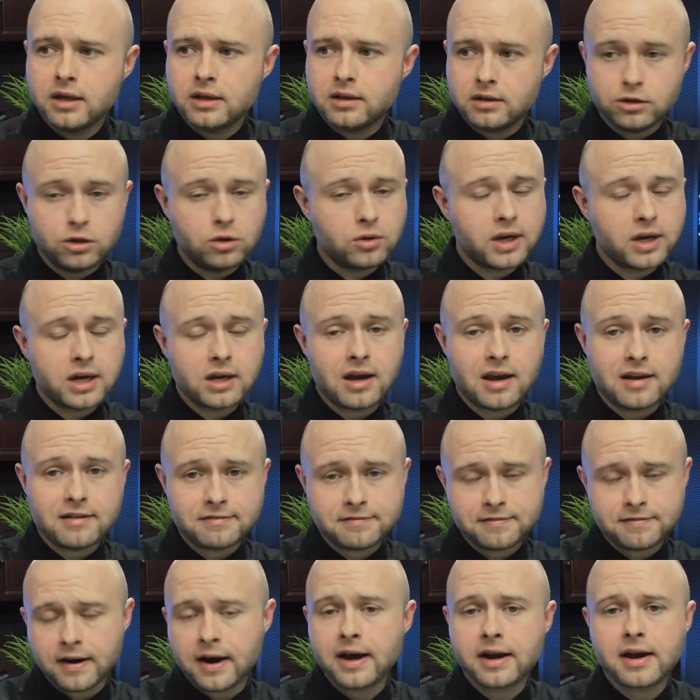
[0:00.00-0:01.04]
You get a
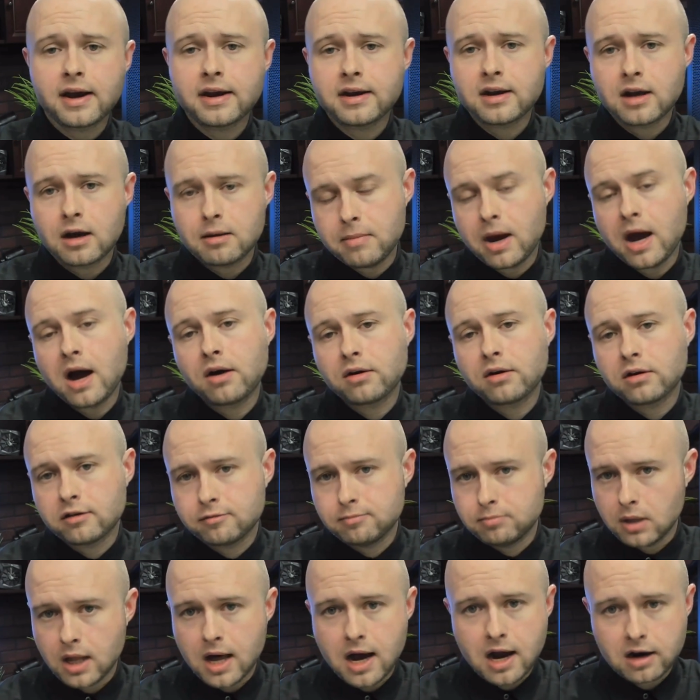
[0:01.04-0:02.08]
finite amount
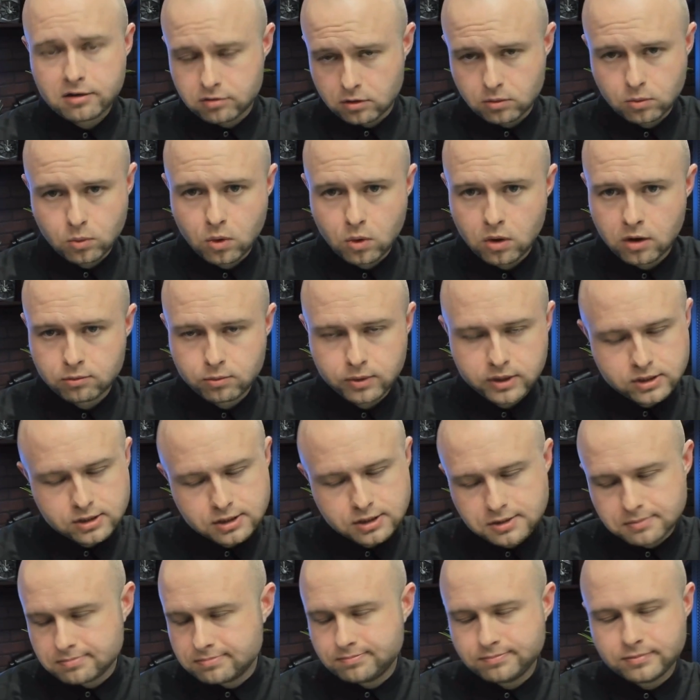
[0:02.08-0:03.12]
of block reward,
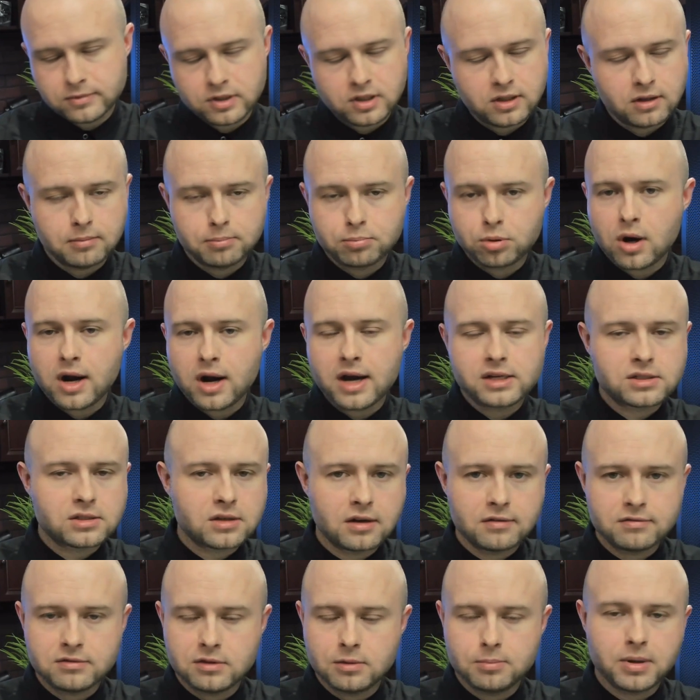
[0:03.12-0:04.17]
which the price
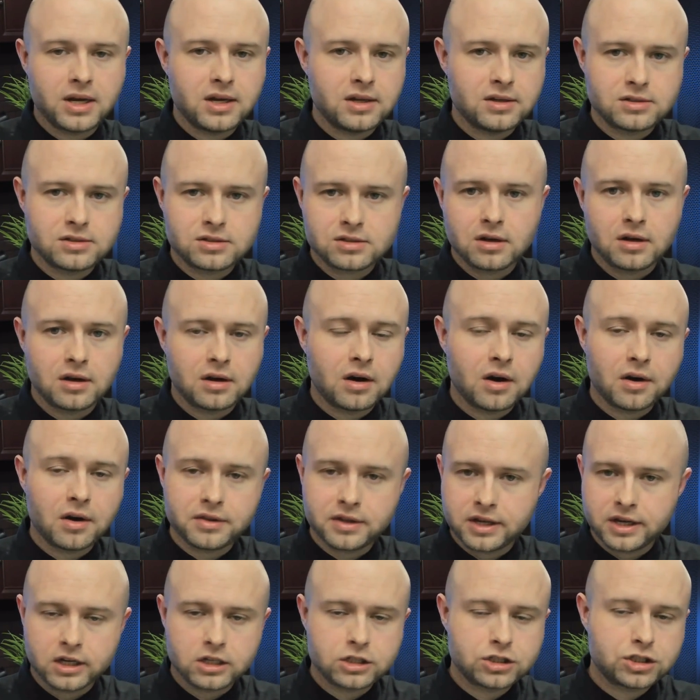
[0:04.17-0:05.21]
of depends on
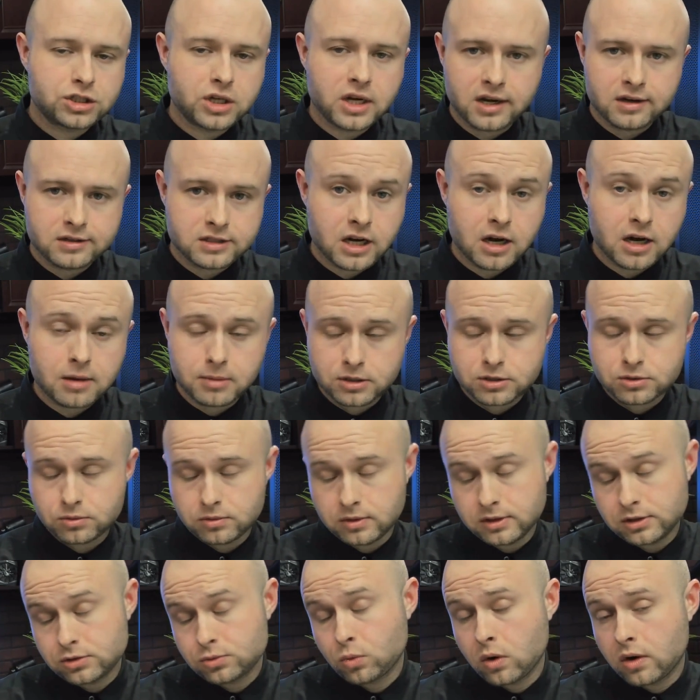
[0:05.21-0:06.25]
the exchange, how much
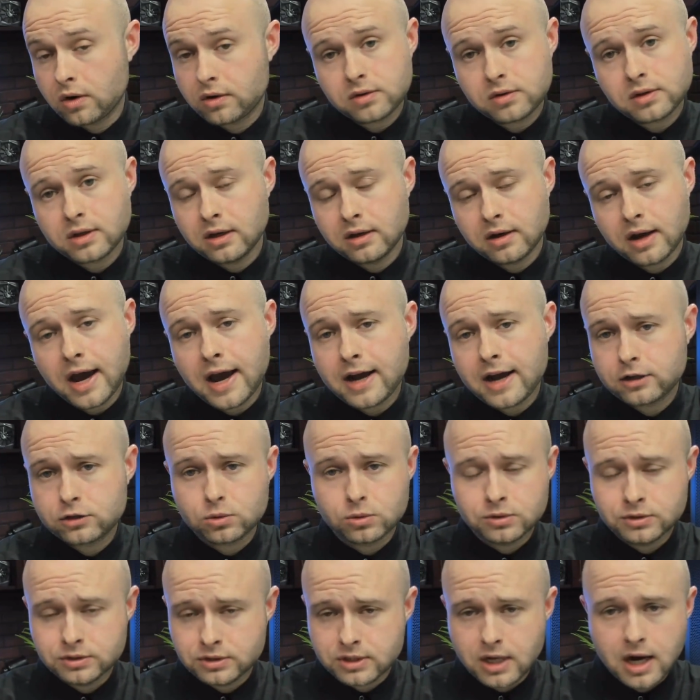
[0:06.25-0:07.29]
it's worth in
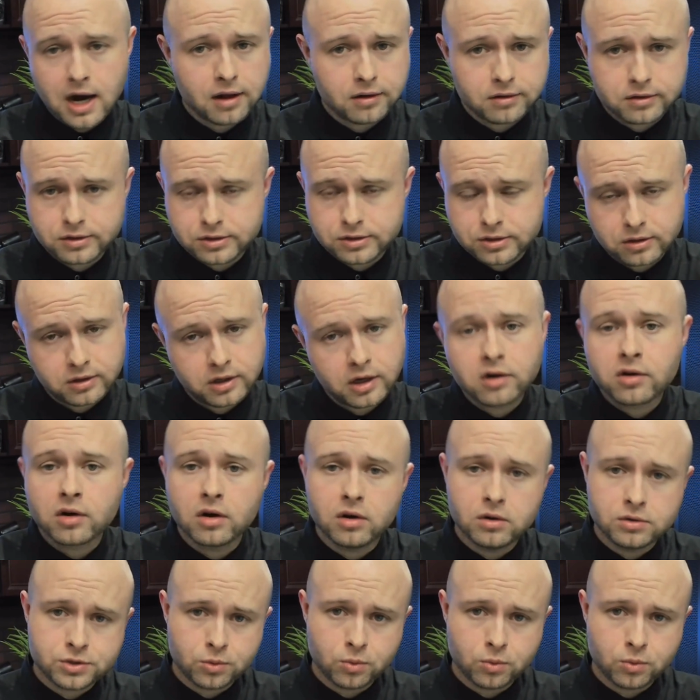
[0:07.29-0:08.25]
actual dollars or euros